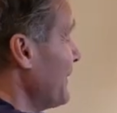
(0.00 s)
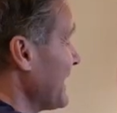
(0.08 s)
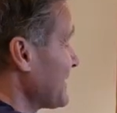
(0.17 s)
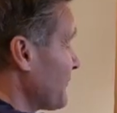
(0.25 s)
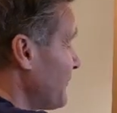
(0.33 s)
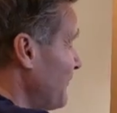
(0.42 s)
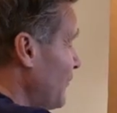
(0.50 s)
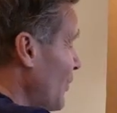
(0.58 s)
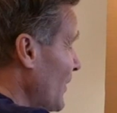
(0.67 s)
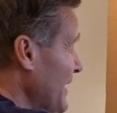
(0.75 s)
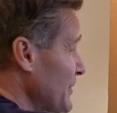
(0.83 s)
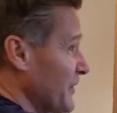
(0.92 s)
get to
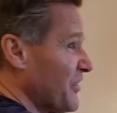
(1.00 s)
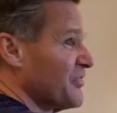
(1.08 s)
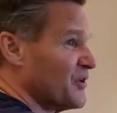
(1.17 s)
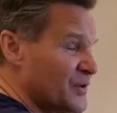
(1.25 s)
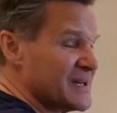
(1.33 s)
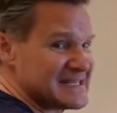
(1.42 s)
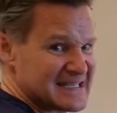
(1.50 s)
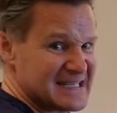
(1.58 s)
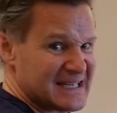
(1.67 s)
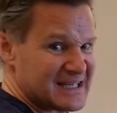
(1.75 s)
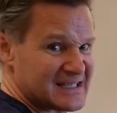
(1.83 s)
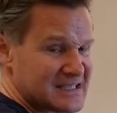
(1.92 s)

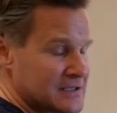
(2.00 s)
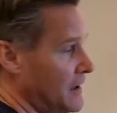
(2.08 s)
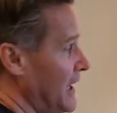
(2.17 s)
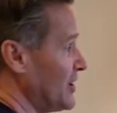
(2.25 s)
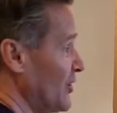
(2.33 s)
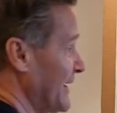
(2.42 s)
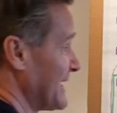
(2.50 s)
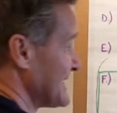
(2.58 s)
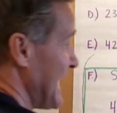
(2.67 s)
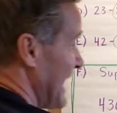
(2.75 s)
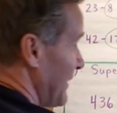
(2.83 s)
436. I know I can just add